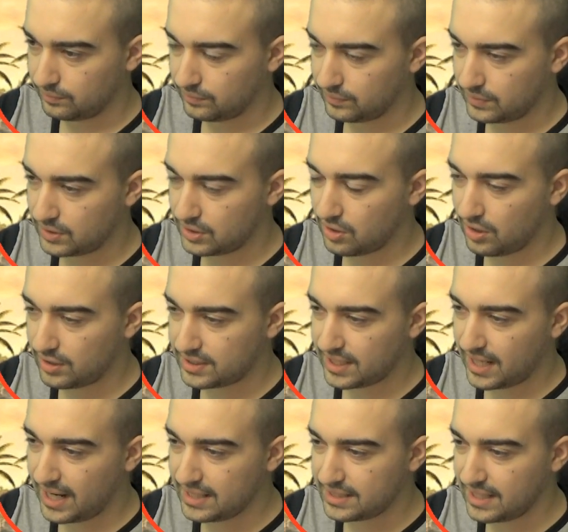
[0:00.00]
It's got
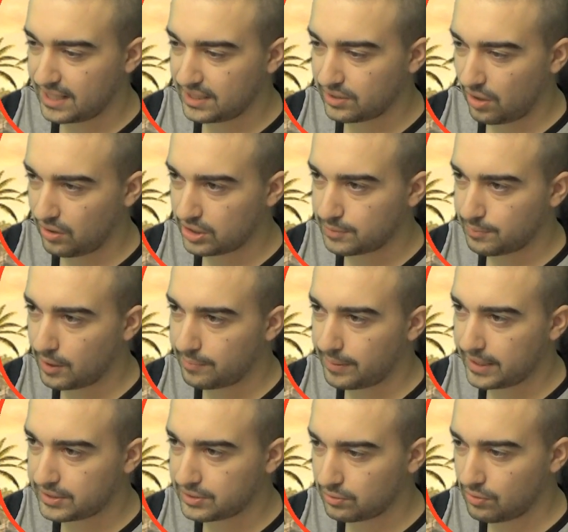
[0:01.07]
$18 per
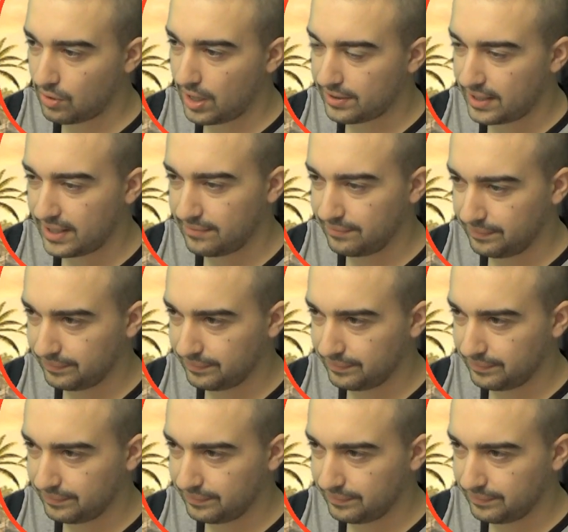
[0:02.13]
pixel right there.